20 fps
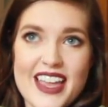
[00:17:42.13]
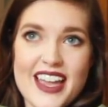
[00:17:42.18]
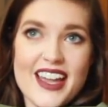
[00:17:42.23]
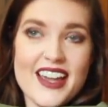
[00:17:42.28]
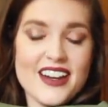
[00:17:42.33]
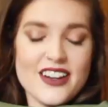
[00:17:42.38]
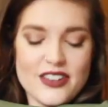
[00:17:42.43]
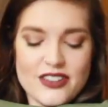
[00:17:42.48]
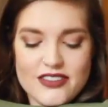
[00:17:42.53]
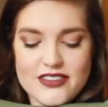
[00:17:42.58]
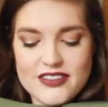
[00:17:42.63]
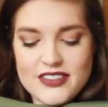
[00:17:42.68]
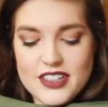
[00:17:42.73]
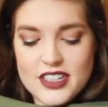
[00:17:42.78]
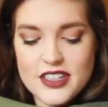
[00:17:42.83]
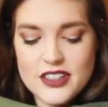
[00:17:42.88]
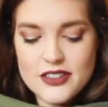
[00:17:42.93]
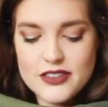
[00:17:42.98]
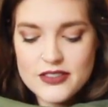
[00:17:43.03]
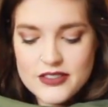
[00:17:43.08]
I don't
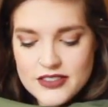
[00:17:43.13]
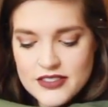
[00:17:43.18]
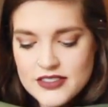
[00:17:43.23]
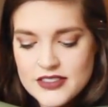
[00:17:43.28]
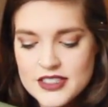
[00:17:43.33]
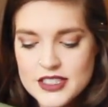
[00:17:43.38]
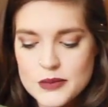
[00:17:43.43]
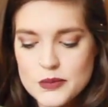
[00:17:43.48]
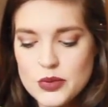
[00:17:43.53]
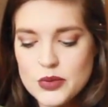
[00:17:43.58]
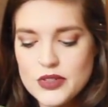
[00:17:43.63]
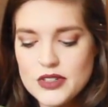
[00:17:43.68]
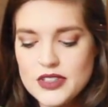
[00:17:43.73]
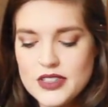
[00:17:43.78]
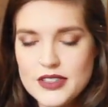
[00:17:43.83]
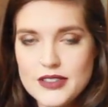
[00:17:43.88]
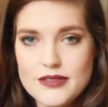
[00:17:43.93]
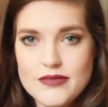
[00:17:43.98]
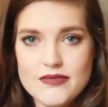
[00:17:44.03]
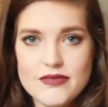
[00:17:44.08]
know.
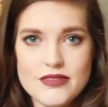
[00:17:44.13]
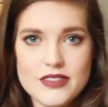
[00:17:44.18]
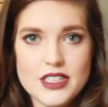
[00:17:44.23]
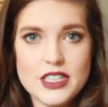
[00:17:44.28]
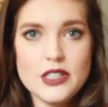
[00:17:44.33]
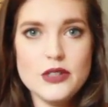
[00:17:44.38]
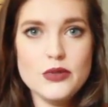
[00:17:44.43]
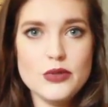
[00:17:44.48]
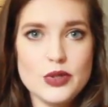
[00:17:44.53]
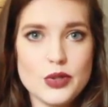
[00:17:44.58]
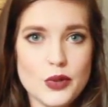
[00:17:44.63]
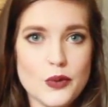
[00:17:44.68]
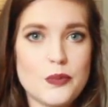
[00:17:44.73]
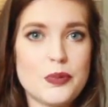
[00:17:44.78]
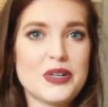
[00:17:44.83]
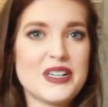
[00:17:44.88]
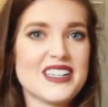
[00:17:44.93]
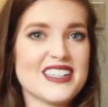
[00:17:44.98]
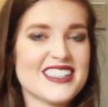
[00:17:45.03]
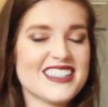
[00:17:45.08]
Support the
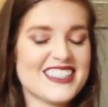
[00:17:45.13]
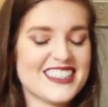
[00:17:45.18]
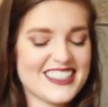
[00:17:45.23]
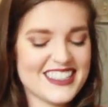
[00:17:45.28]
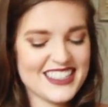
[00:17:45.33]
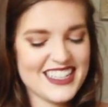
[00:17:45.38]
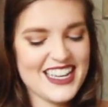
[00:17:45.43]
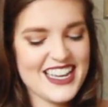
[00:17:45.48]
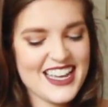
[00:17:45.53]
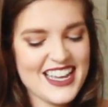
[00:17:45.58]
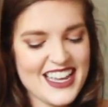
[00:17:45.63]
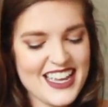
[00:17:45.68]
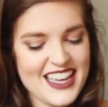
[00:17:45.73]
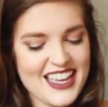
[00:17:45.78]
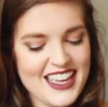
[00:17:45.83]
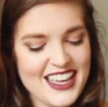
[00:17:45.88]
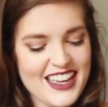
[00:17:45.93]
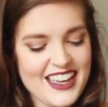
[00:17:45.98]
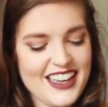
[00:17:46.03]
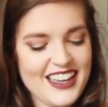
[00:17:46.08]
YouTubers.
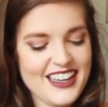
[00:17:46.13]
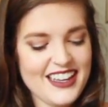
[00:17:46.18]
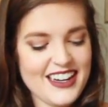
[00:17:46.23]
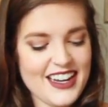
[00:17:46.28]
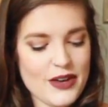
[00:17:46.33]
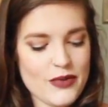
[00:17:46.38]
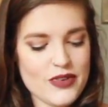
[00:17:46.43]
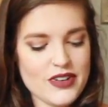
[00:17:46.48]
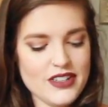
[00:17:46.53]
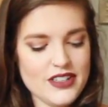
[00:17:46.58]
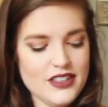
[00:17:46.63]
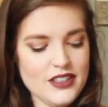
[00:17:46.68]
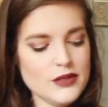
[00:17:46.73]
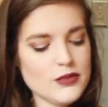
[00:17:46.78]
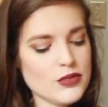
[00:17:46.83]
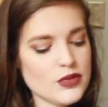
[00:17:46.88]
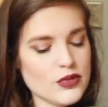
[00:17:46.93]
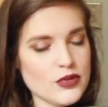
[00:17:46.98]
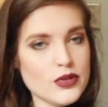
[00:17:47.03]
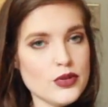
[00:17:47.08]
And I wanted
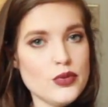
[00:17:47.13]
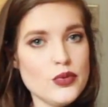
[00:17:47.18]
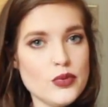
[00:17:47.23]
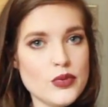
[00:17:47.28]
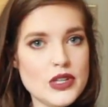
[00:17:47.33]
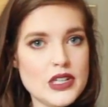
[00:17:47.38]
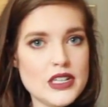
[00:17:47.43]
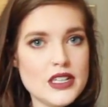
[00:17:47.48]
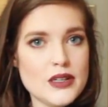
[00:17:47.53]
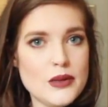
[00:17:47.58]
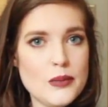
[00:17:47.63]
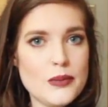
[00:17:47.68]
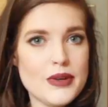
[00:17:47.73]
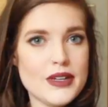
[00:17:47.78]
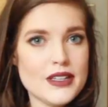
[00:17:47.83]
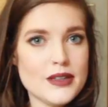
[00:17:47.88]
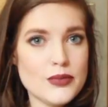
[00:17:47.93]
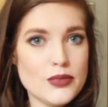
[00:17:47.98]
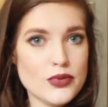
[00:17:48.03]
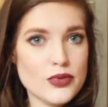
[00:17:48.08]
the maroon one,
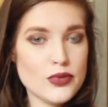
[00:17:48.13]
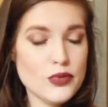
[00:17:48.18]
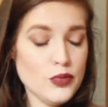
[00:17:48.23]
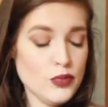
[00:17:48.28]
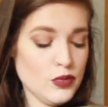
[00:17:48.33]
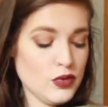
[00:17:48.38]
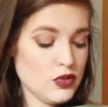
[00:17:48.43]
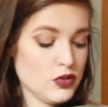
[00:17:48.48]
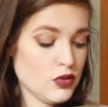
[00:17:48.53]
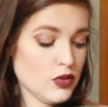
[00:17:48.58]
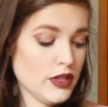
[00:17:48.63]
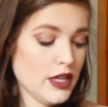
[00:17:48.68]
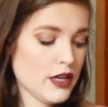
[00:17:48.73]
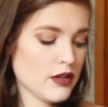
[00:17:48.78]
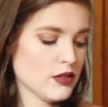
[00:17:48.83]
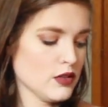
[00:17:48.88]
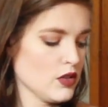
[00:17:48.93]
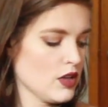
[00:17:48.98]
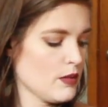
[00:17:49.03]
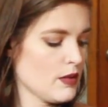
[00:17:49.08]
but the maroon one was sold
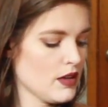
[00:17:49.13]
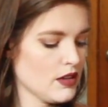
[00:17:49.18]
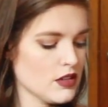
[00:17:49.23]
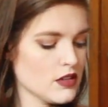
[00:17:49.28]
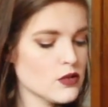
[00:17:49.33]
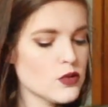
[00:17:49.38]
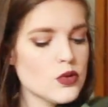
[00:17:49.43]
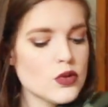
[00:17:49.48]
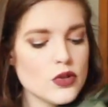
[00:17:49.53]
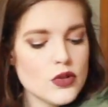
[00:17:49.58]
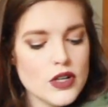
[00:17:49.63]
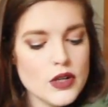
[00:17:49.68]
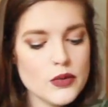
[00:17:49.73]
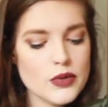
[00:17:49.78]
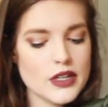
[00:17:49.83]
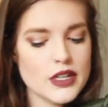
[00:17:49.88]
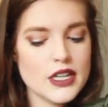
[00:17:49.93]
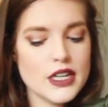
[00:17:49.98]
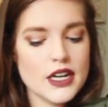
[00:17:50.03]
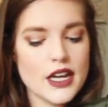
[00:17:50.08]
out, so I bought this cool green
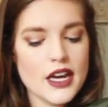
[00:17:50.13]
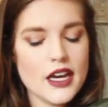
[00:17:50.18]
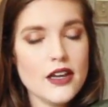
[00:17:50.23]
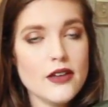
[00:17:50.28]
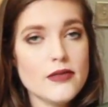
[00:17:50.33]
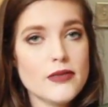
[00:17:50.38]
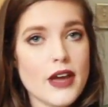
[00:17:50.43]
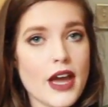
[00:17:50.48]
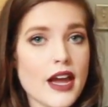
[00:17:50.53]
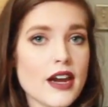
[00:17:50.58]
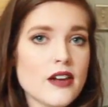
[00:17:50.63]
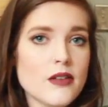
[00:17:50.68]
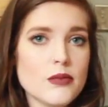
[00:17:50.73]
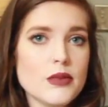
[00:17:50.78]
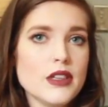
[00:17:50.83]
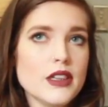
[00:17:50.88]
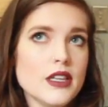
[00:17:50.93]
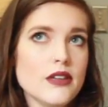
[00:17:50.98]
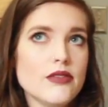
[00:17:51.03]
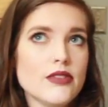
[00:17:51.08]
one, and I have kind of
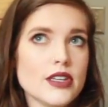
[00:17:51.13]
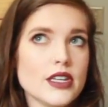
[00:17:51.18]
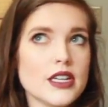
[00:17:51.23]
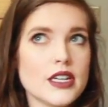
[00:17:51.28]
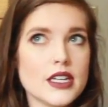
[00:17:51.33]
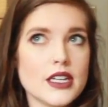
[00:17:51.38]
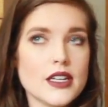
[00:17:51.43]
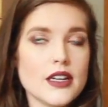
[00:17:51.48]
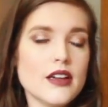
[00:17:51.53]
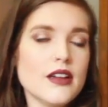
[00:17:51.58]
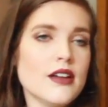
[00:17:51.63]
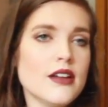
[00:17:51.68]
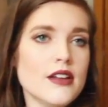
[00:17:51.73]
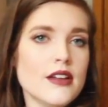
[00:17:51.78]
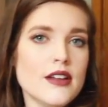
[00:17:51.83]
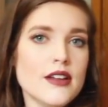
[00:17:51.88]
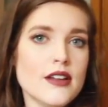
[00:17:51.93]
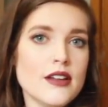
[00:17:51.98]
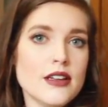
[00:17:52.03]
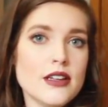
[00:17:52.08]
been living in it,
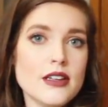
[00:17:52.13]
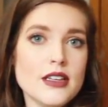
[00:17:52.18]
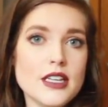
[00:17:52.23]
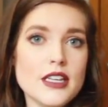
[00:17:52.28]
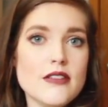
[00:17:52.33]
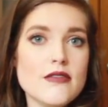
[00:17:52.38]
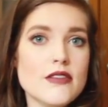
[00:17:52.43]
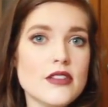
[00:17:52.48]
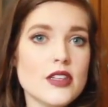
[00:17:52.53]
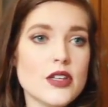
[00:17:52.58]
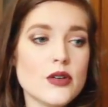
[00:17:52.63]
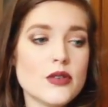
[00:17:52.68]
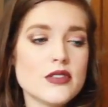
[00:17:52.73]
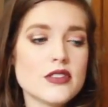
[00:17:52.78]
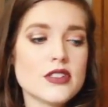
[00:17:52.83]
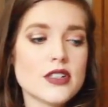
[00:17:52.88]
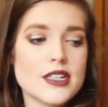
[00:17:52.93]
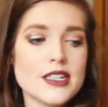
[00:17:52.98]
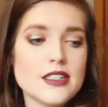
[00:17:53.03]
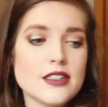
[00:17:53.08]
even though
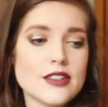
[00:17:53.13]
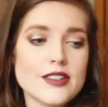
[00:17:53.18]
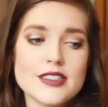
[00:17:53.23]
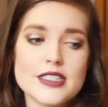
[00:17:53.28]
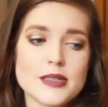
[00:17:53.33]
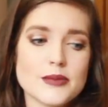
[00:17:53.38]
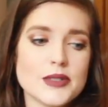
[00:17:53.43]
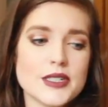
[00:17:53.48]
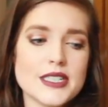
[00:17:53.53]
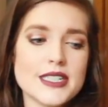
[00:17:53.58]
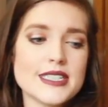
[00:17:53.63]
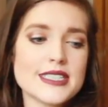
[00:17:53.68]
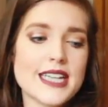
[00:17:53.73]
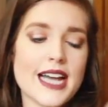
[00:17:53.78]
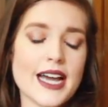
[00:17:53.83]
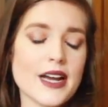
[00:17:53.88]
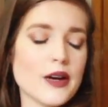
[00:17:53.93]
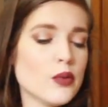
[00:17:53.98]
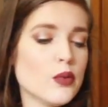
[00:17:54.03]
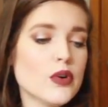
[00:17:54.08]
it's starting to turn summer, and it's
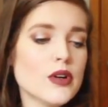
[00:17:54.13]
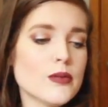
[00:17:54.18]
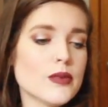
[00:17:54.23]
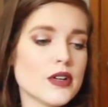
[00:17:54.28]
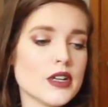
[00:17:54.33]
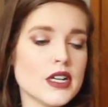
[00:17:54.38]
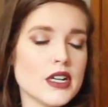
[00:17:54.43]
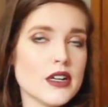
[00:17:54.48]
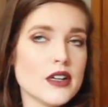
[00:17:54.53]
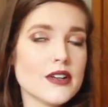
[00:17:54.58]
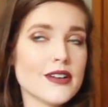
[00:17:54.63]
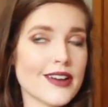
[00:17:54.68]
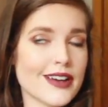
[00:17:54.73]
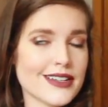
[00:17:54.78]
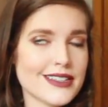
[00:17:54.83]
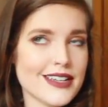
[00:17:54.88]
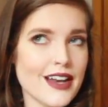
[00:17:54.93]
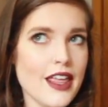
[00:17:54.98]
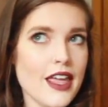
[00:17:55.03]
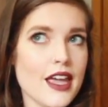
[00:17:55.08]
kind of warmer here,
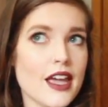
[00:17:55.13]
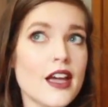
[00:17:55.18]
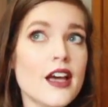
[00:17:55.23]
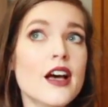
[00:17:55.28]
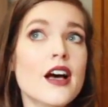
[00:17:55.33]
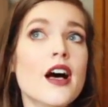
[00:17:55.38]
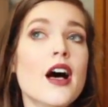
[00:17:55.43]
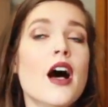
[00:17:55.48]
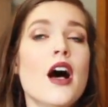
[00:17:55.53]
not today,